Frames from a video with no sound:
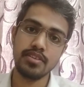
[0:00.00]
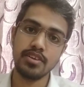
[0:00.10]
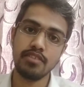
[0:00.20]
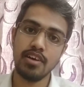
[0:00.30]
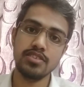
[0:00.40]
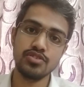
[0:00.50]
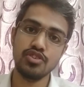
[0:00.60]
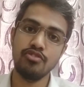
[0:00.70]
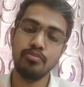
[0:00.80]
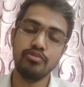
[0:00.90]
The
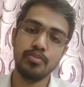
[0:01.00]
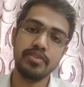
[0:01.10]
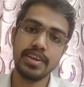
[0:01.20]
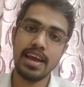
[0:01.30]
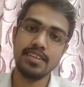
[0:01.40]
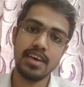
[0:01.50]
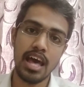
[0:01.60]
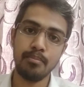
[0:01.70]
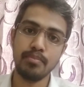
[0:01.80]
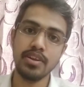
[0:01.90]
transfer of property has
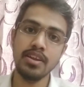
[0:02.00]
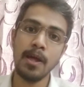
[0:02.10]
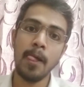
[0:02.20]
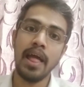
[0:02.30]
happened,